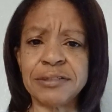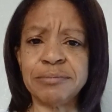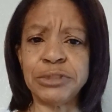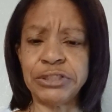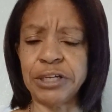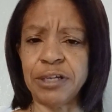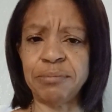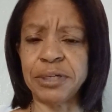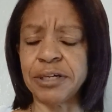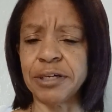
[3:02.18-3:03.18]
some
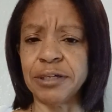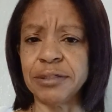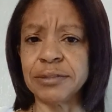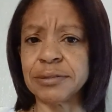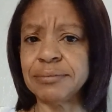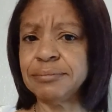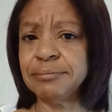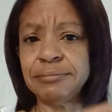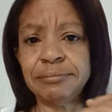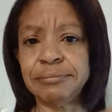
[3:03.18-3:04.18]
shit because
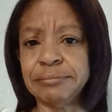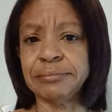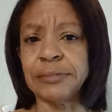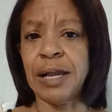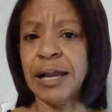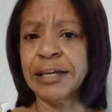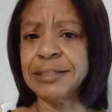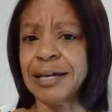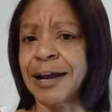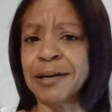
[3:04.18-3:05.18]
I get
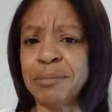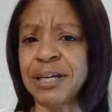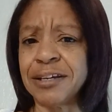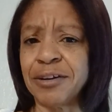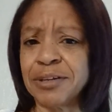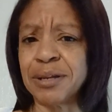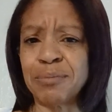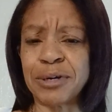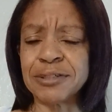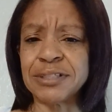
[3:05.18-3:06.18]
tired of being the only
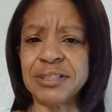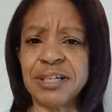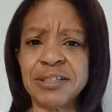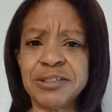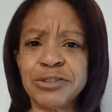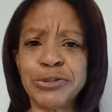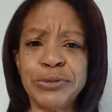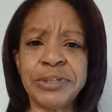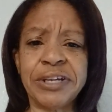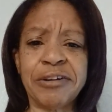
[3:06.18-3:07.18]
person telling the
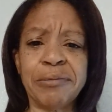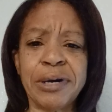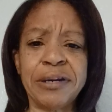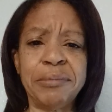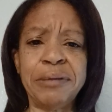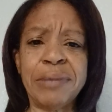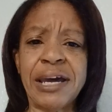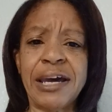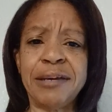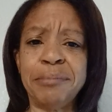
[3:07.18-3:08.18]
truth and everybody be
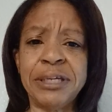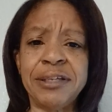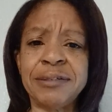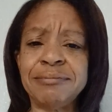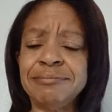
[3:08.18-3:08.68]
mad at me.